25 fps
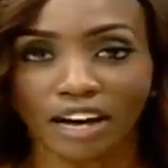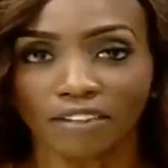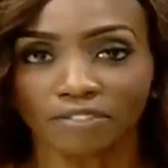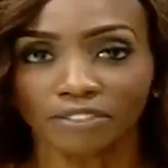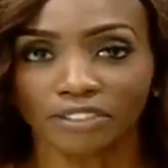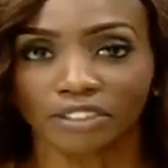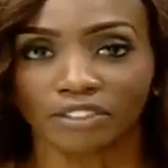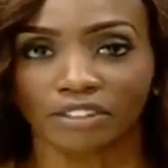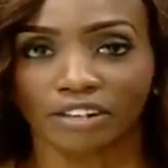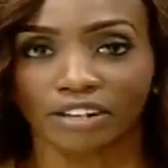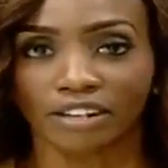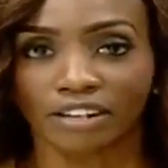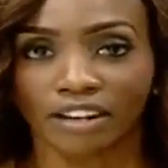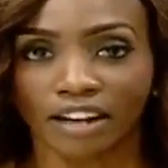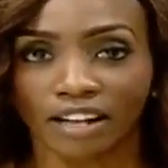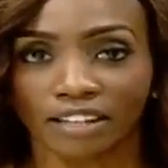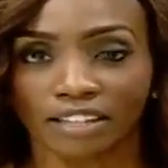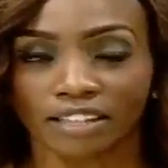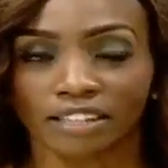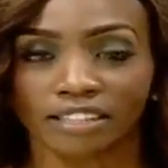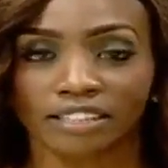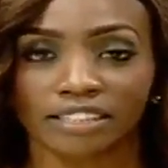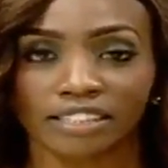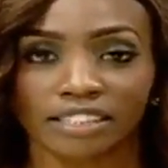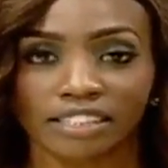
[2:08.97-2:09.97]
after
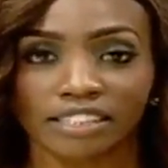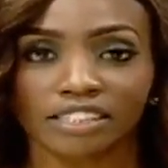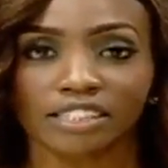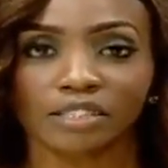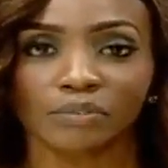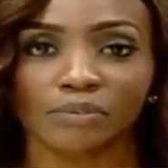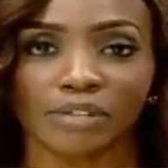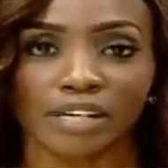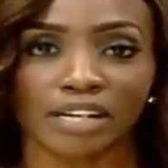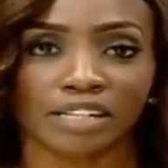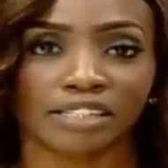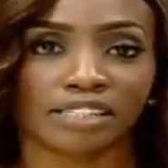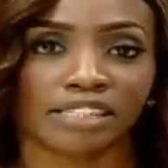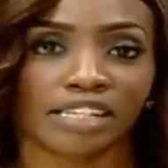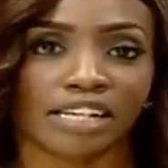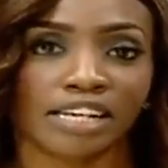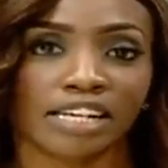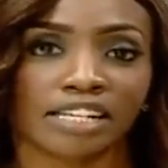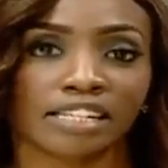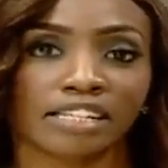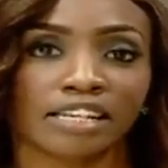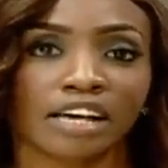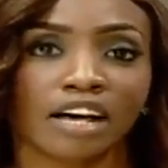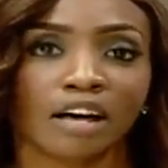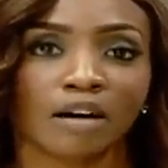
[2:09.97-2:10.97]
another since we
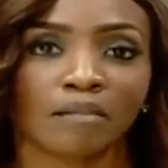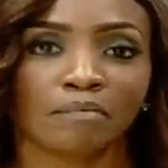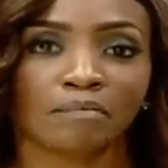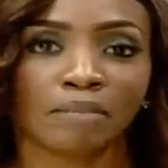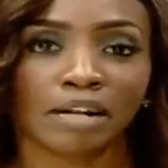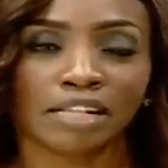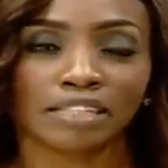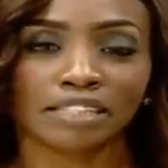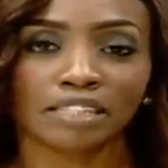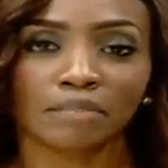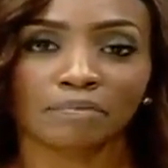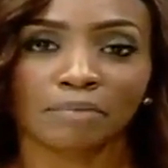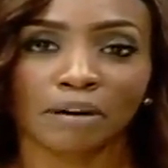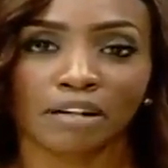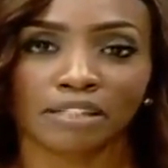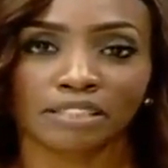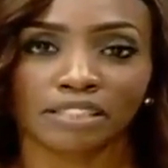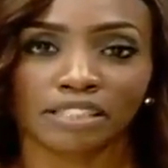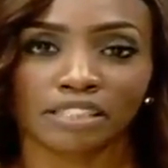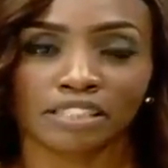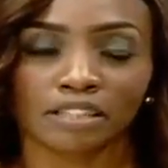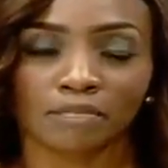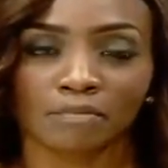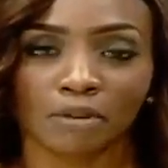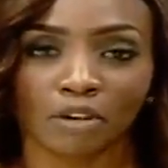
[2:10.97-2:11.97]
attained
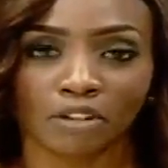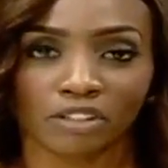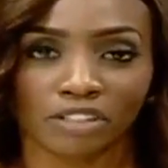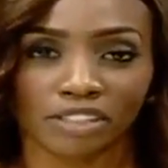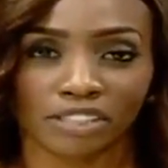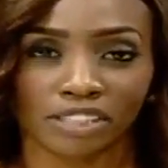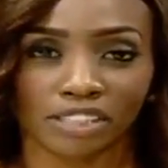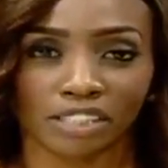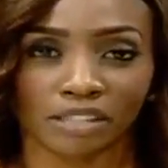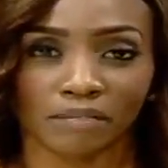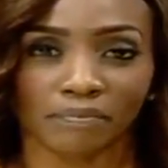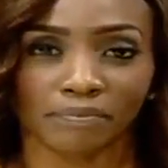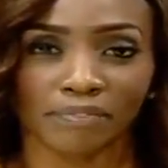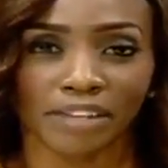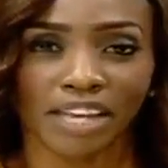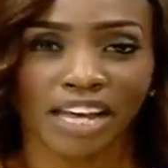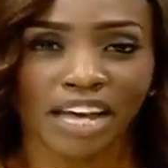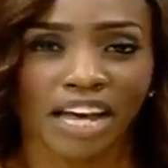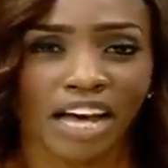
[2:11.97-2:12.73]
multi-party democracy.